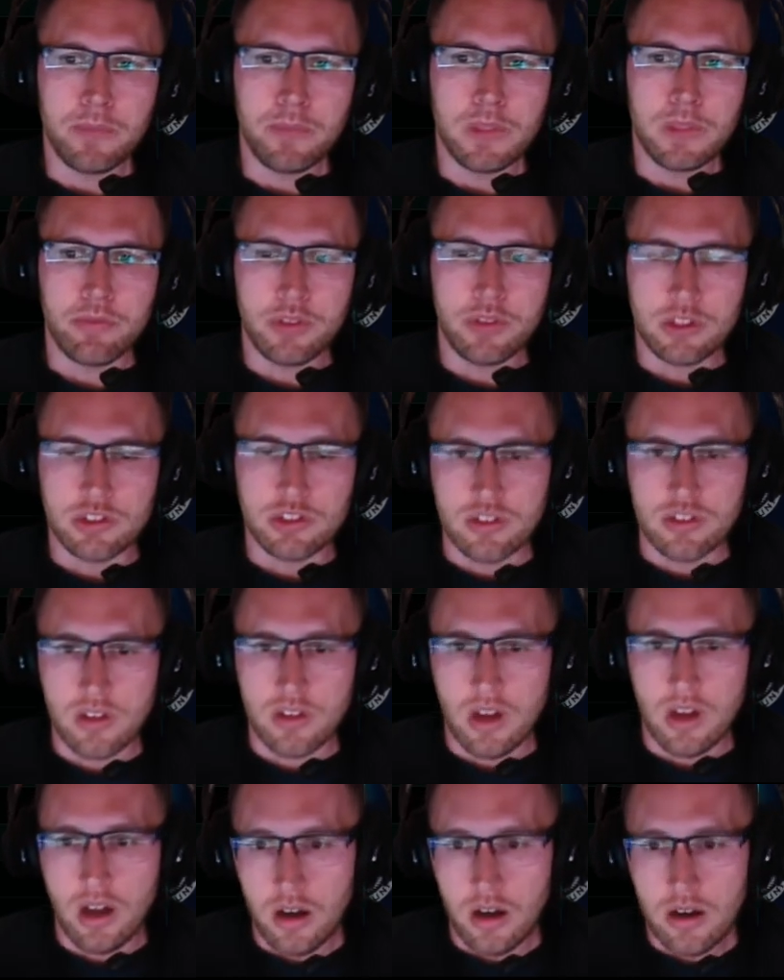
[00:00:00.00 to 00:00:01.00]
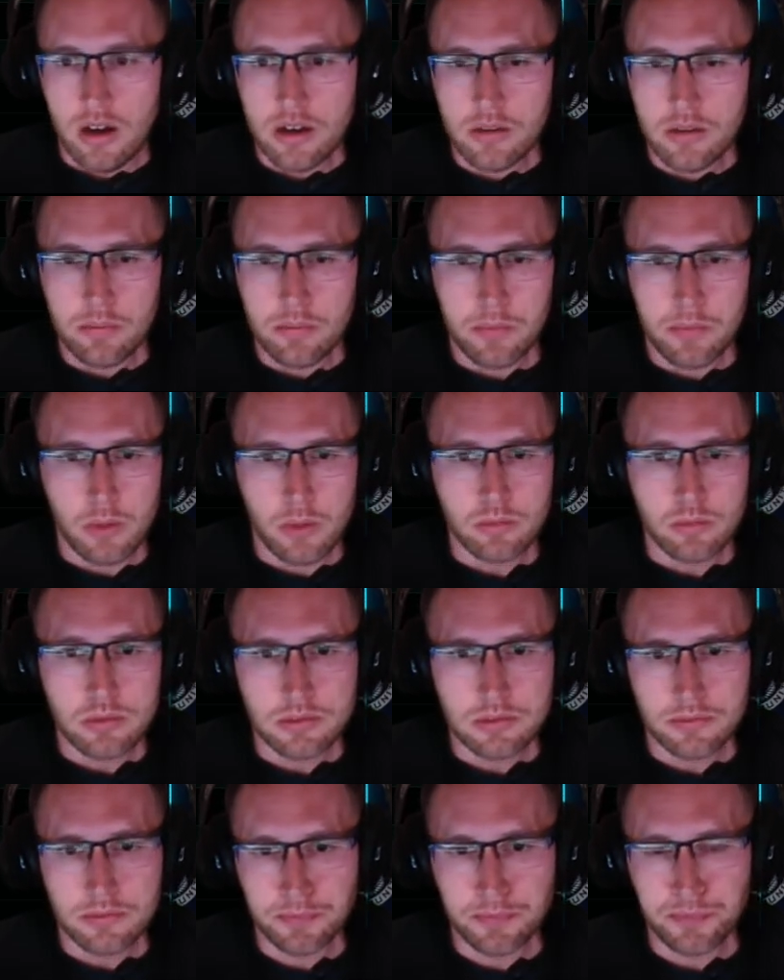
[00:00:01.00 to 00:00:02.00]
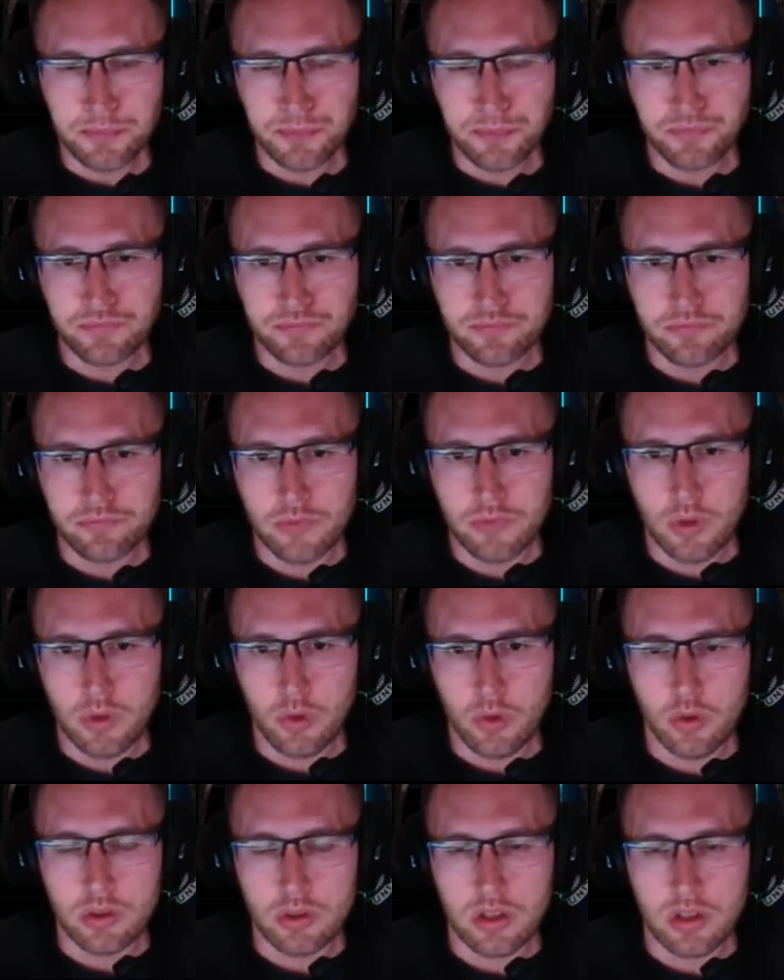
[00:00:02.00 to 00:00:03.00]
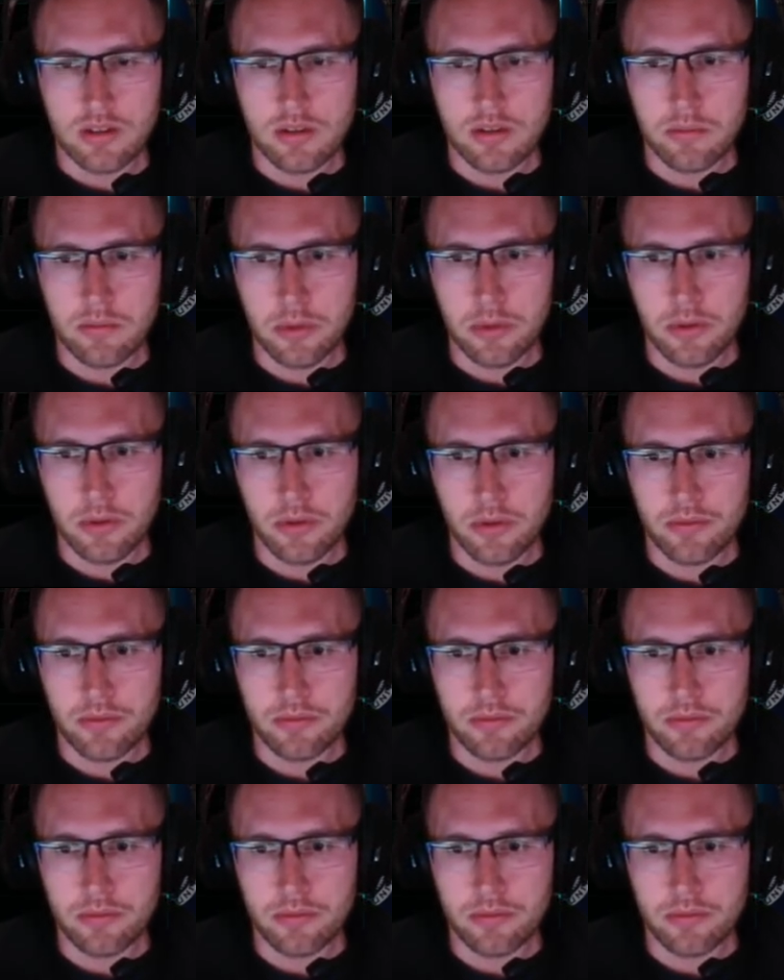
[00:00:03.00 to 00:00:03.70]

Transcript: the features that are bound to HOTAS input